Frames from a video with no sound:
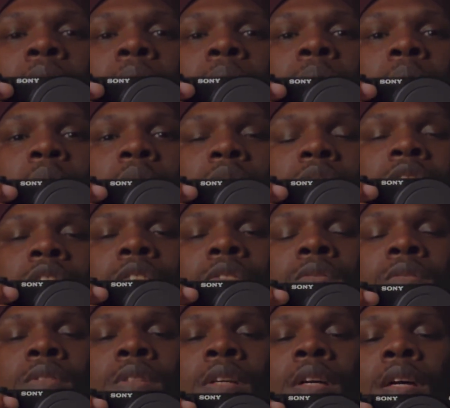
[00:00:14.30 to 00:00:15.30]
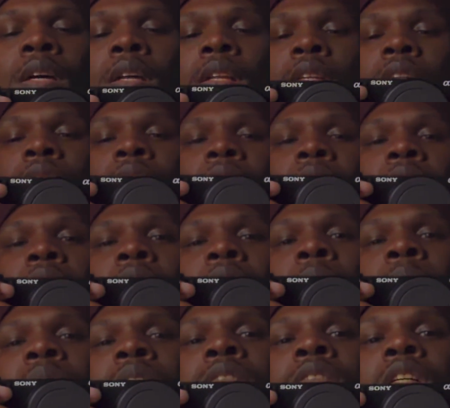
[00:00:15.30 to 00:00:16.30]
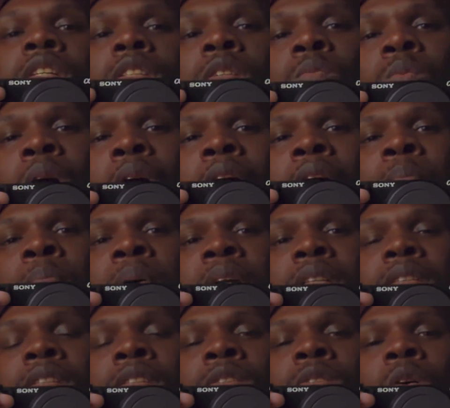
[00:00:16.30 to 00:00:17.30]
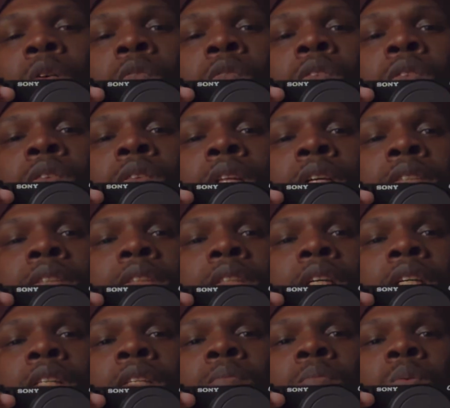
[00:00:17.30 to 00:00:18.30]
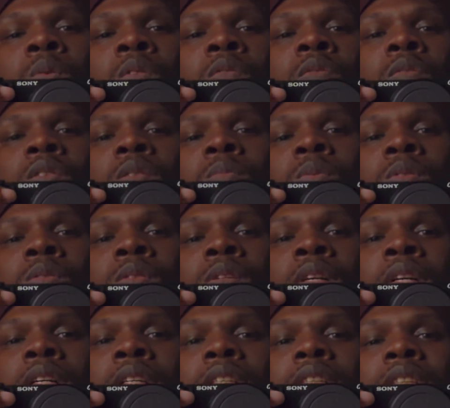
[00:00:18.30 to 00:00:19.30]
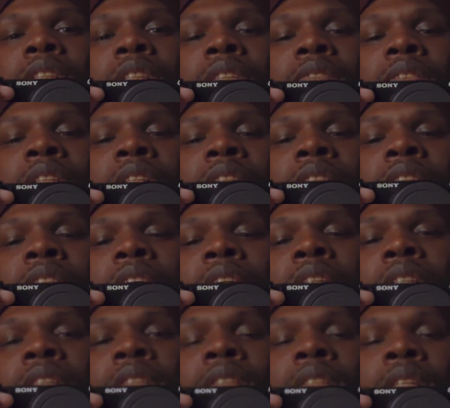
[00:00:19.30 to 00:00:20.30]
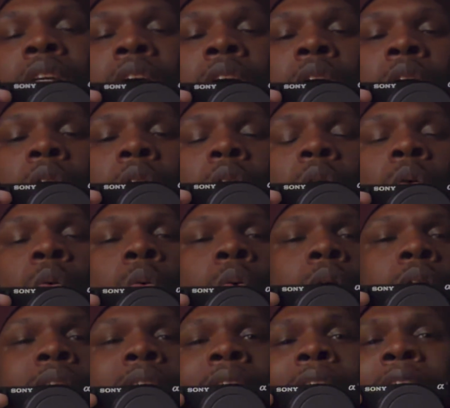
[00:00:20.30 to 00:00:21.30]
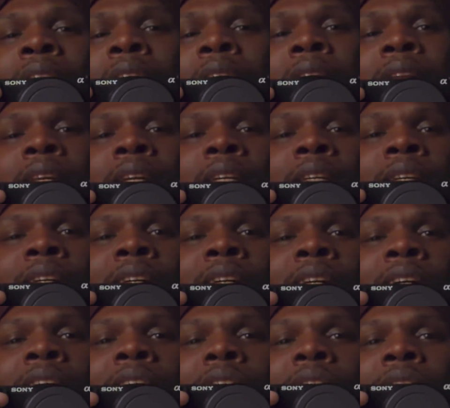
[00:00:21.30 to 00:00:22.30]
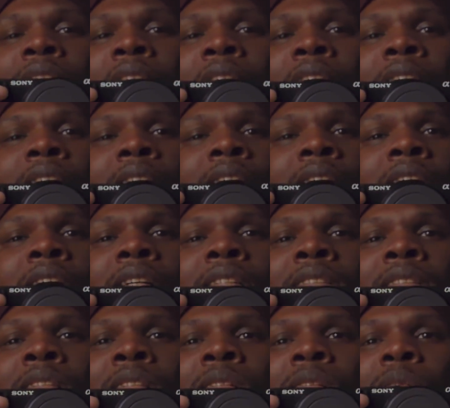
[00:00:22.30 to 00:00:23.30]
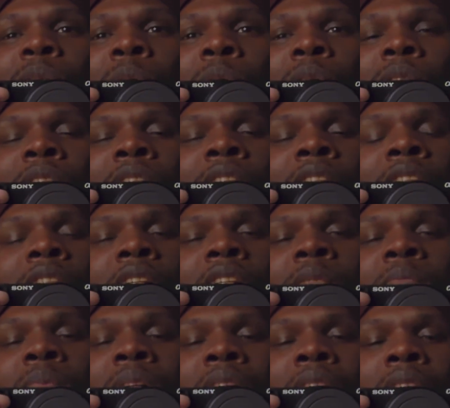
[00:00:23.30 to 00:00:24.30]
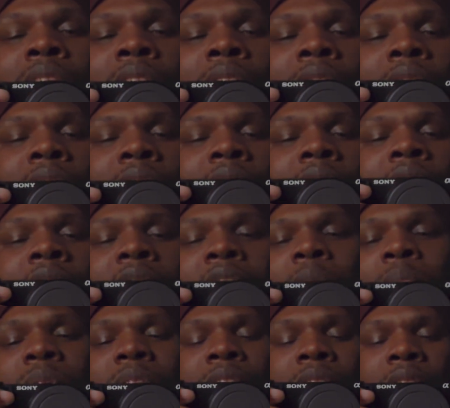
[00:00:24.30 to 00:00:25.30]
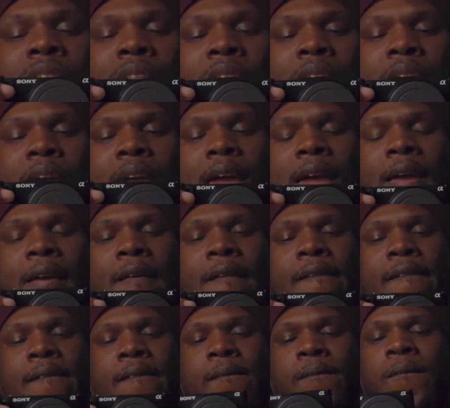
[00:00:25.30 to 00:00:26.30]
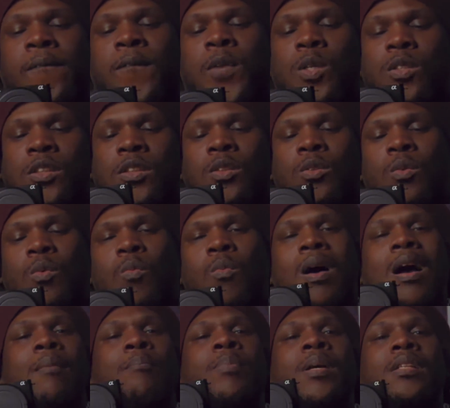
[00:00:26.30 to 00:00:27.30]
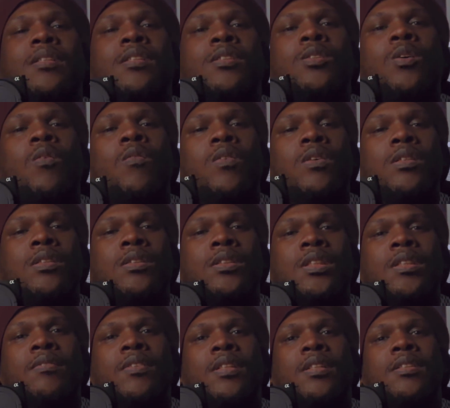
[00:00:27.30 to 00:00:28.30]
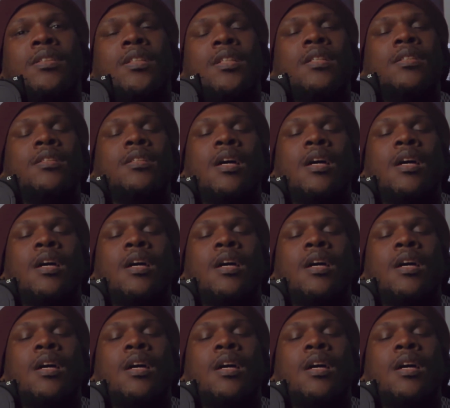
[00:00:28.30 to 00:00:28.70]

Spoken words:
Mark II. Now, I'm going to tell you why I picked this over, let's say, the more affordable ZV-10 or the Canon, Nikon, or Sigma cameras. And first, why I picked this over the ZV-10.